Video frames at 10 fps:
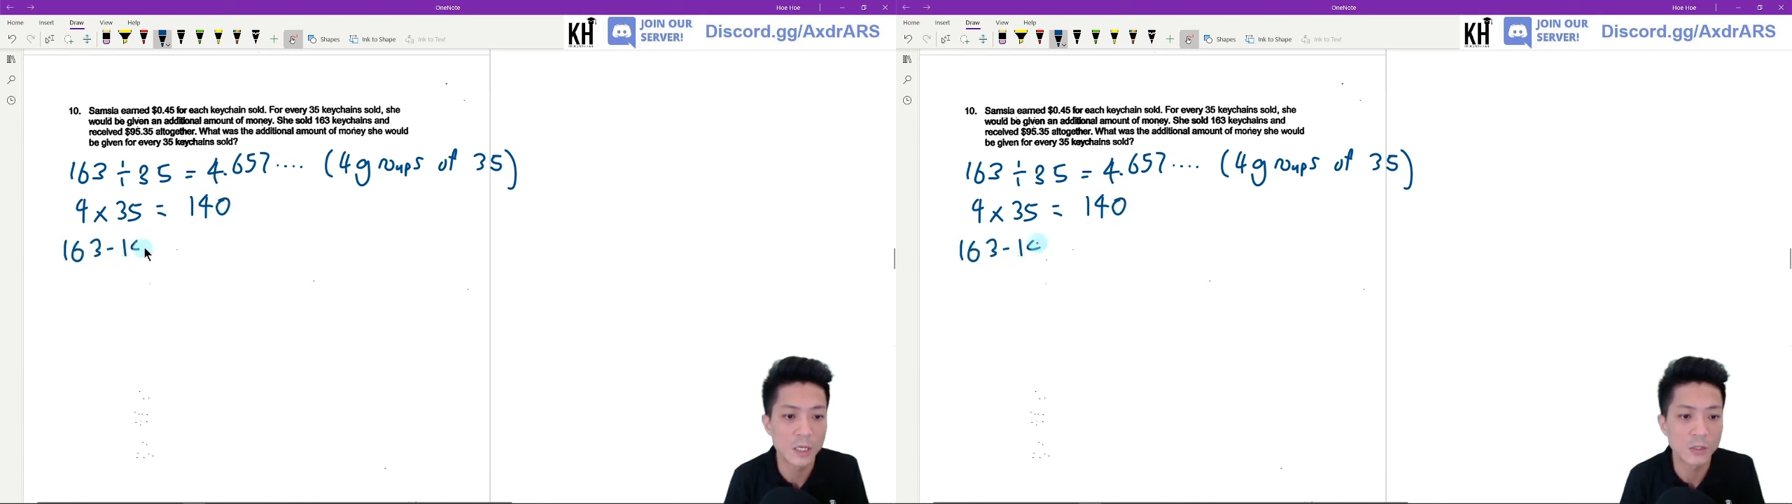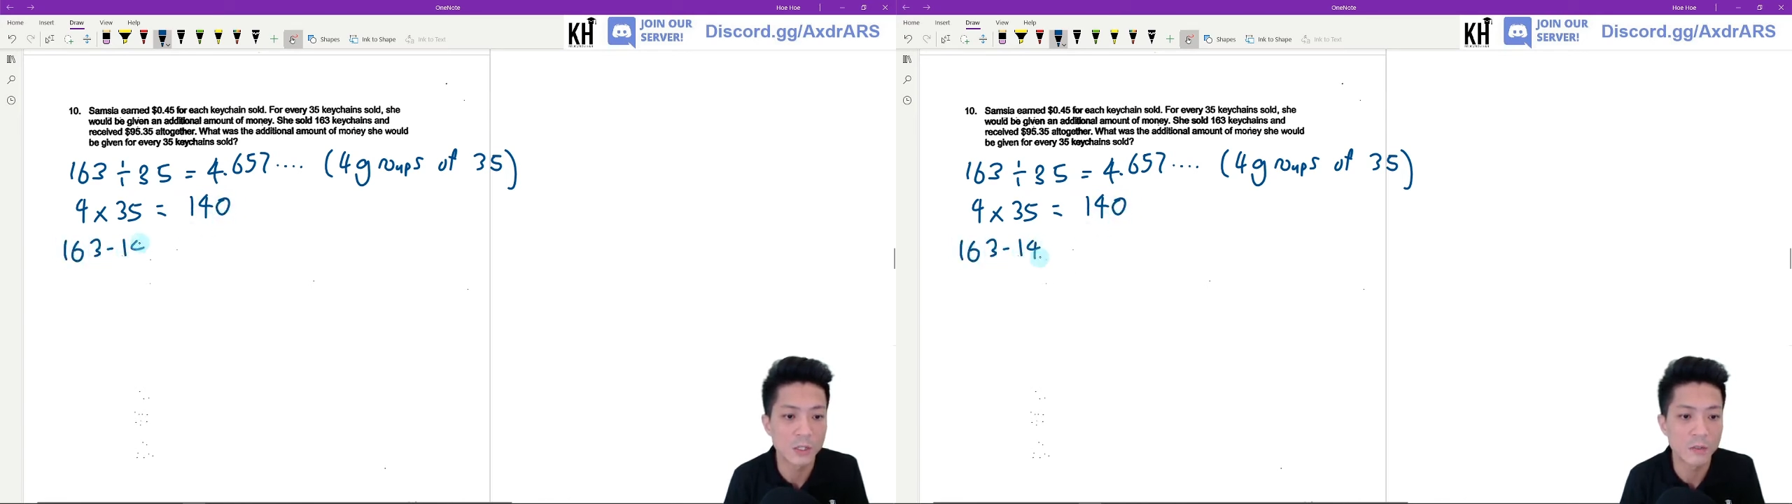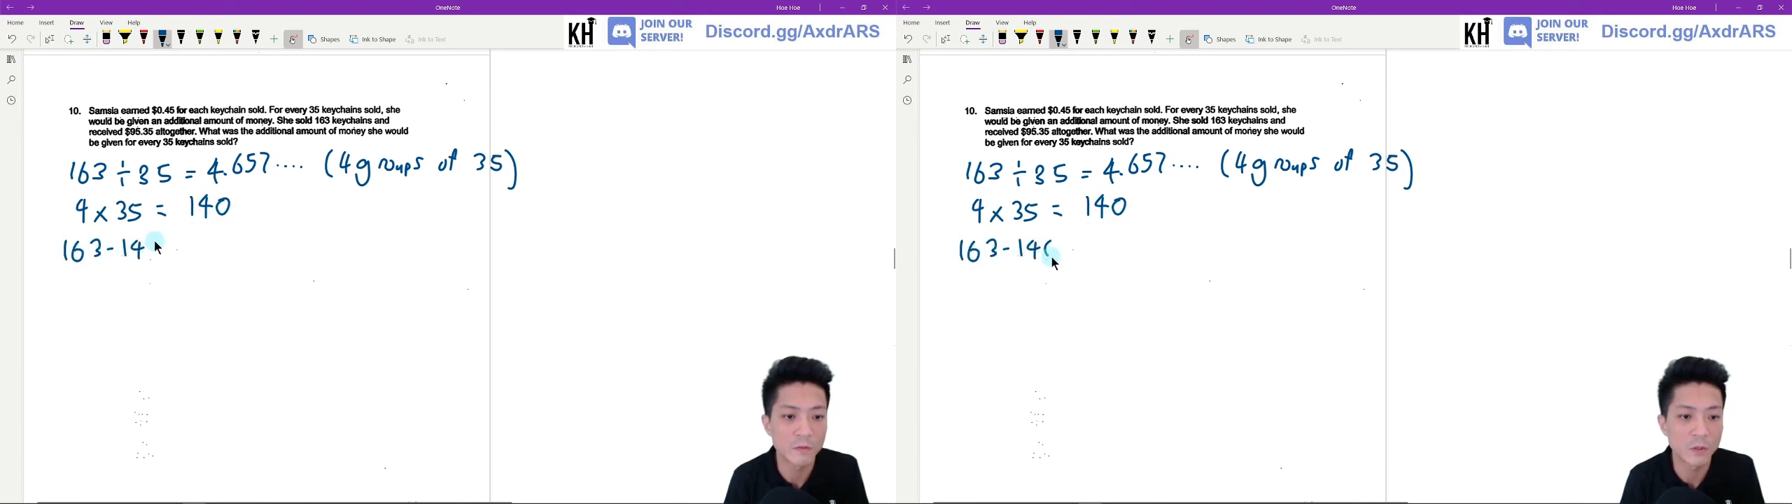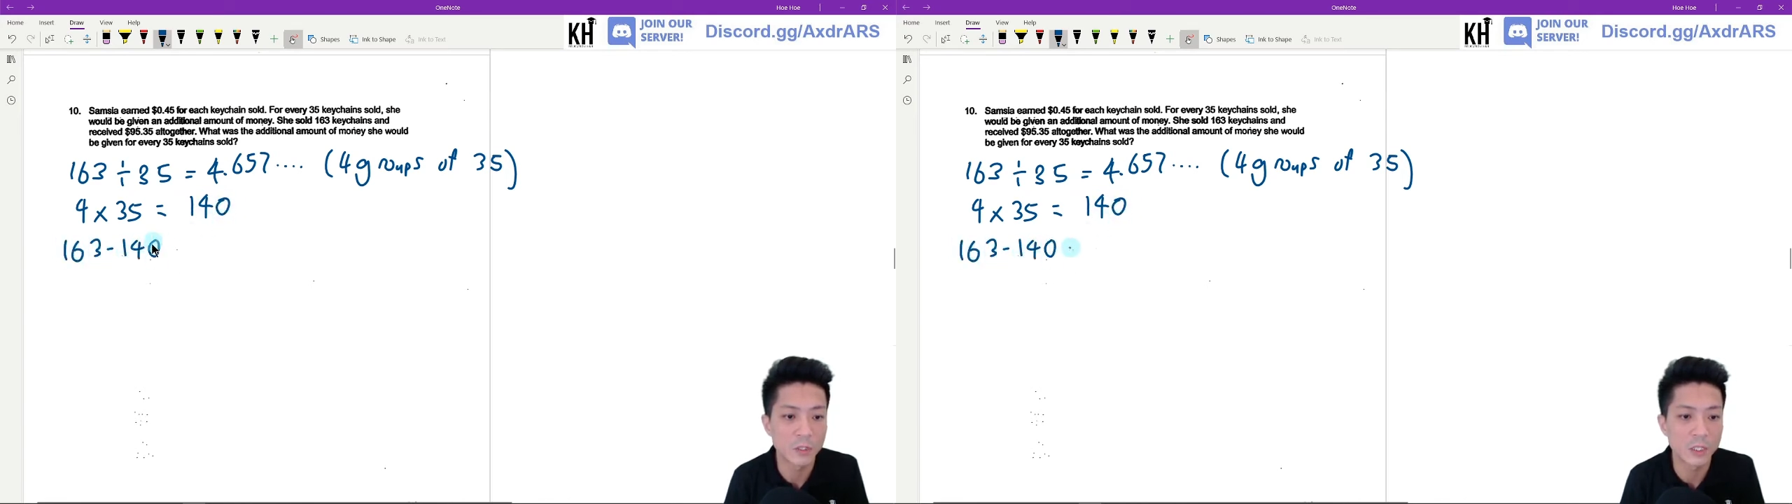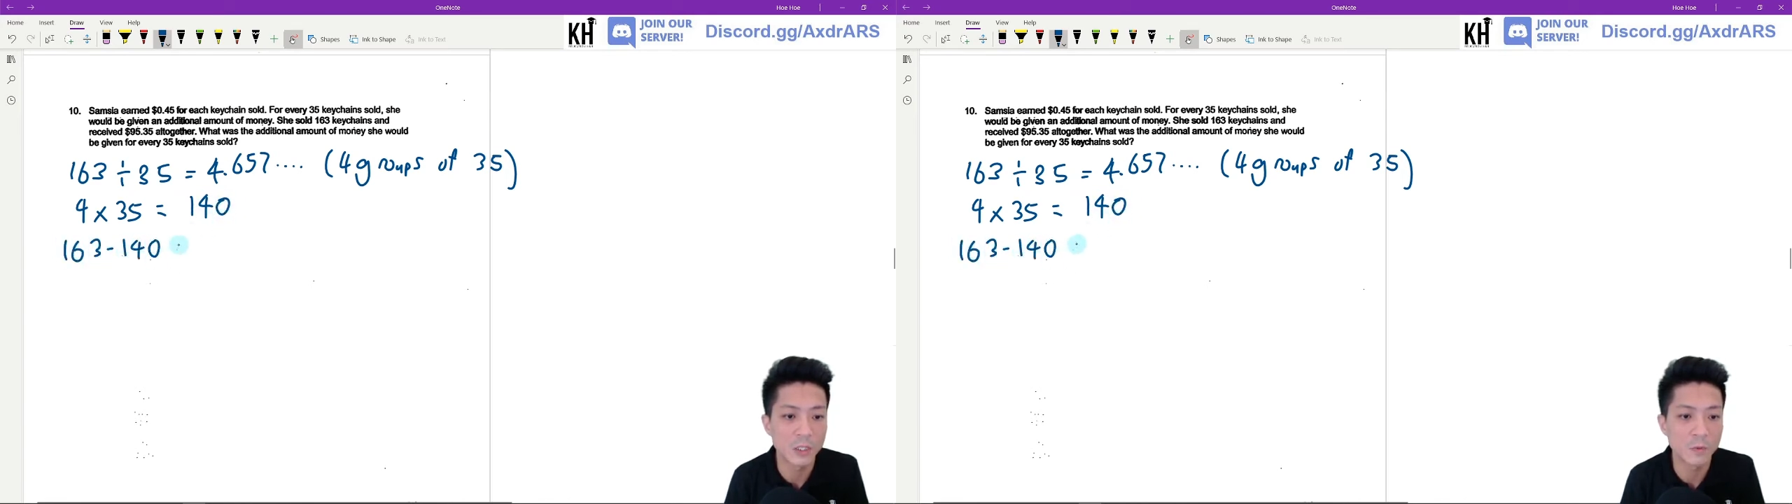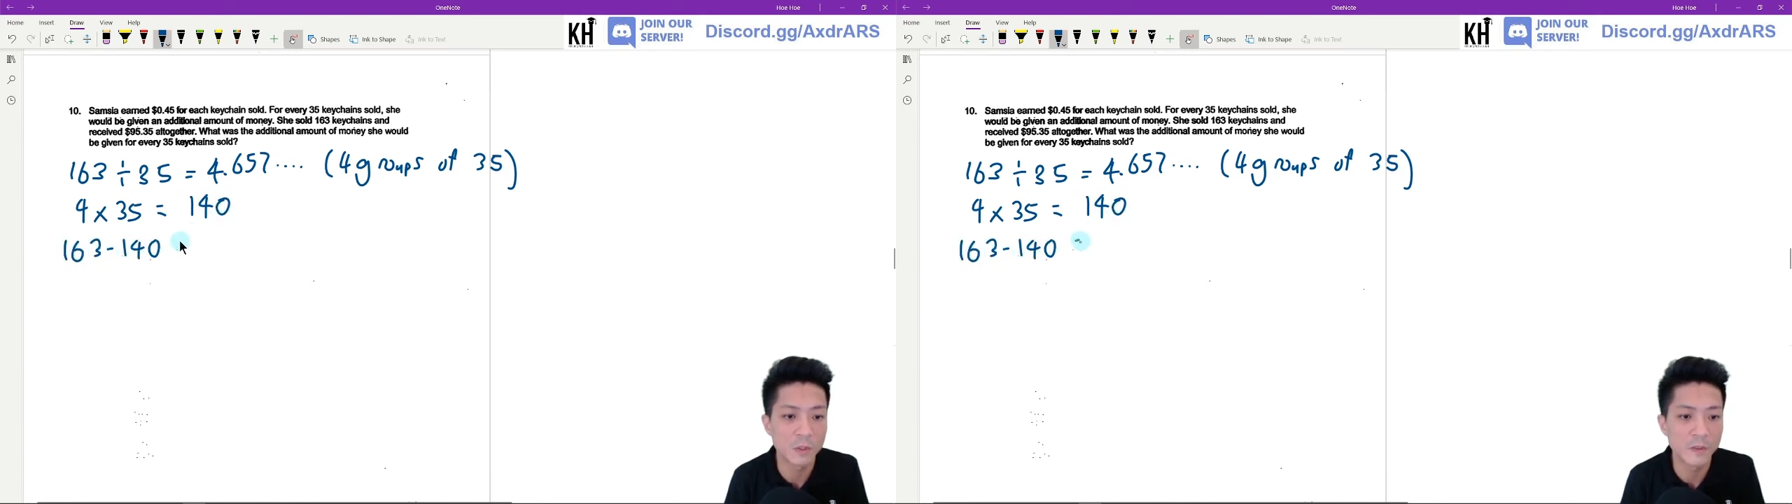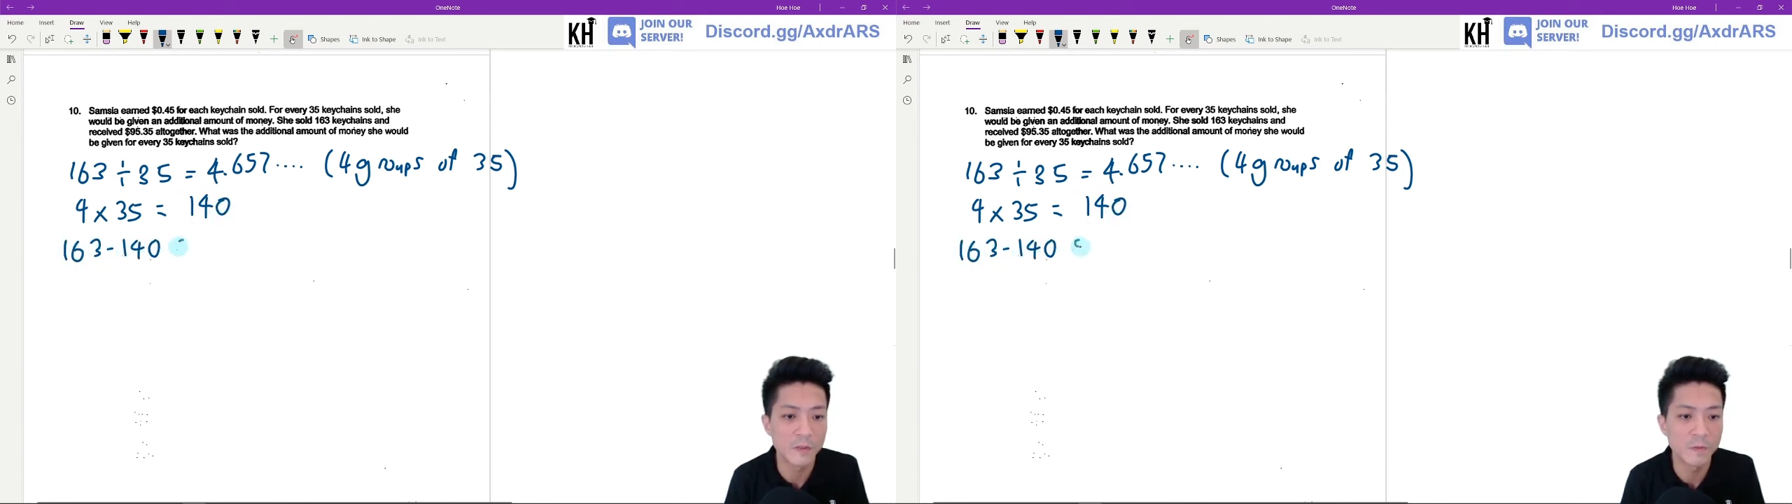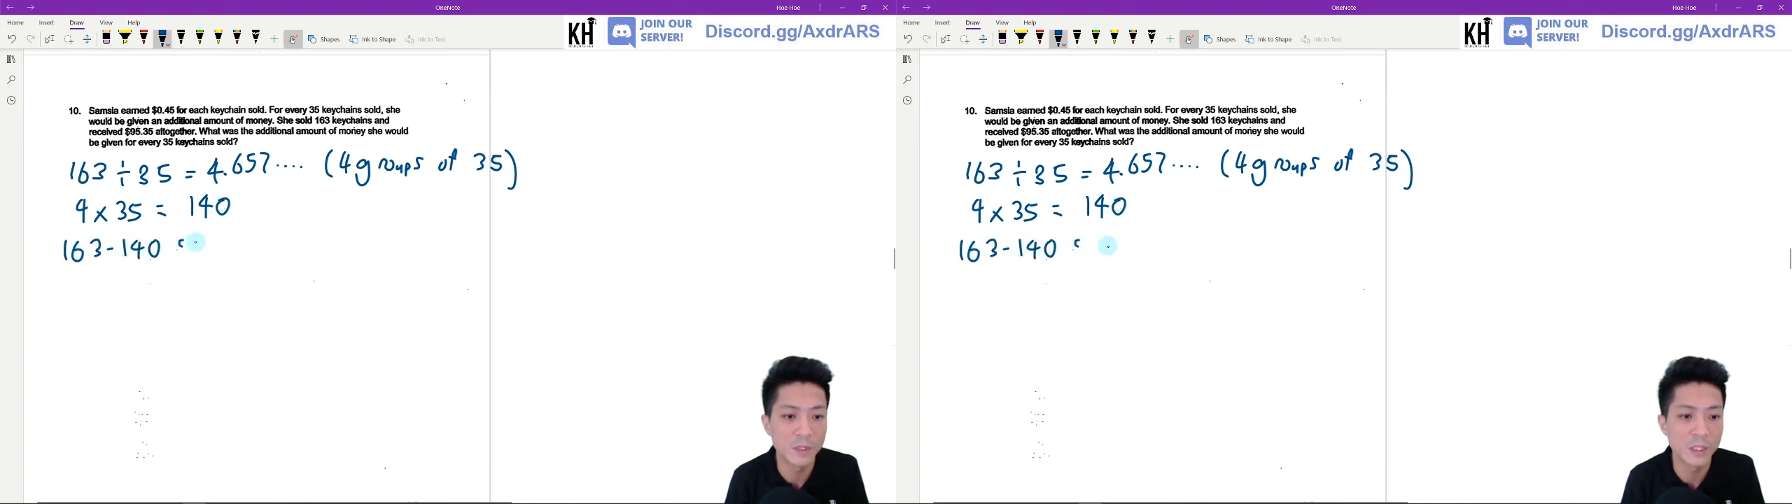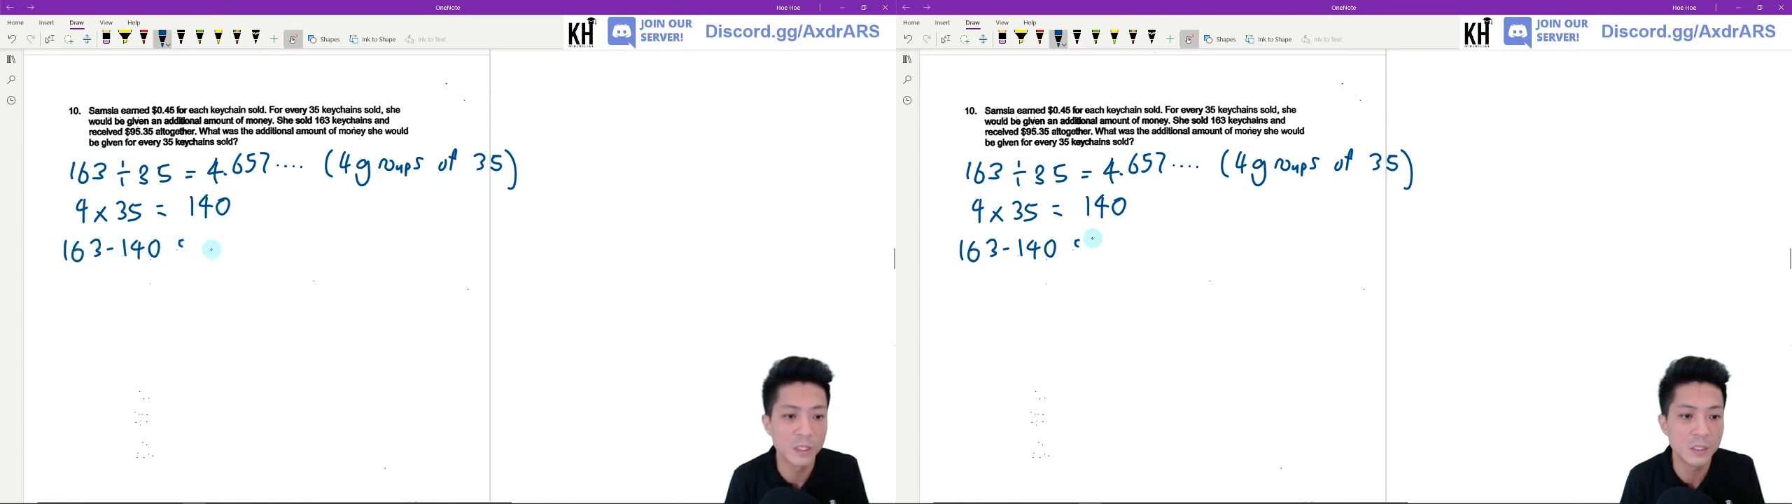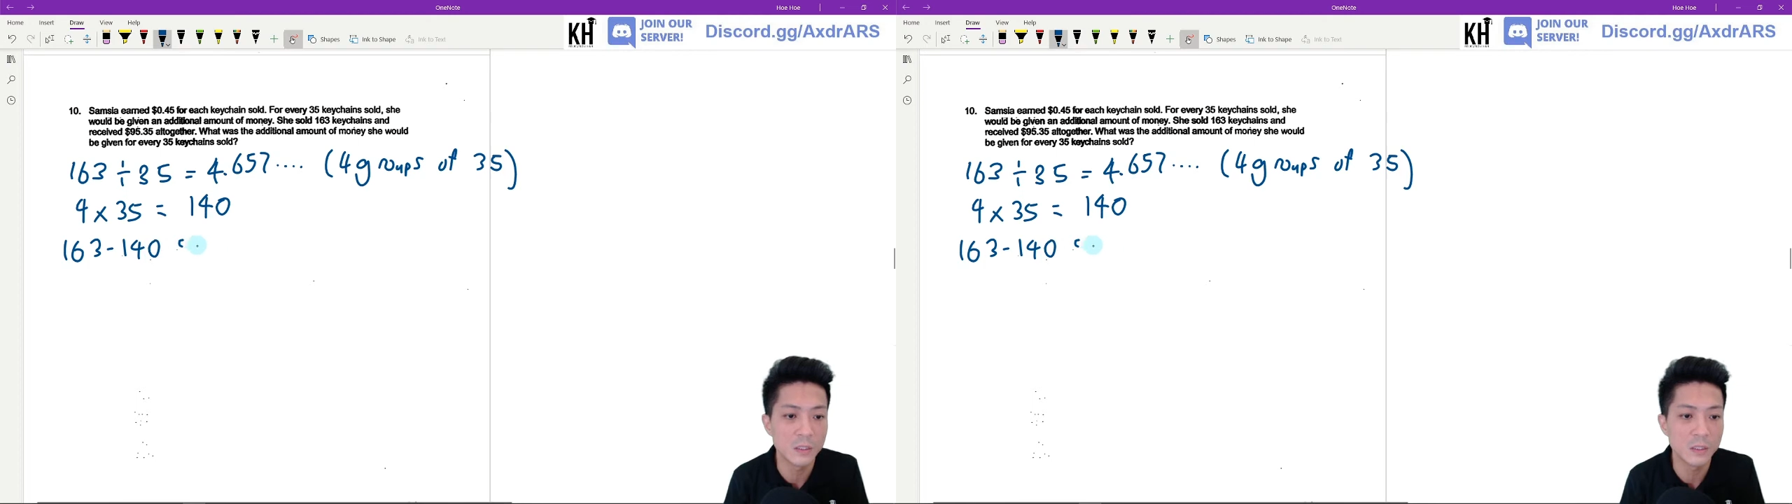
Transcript: 140 will give me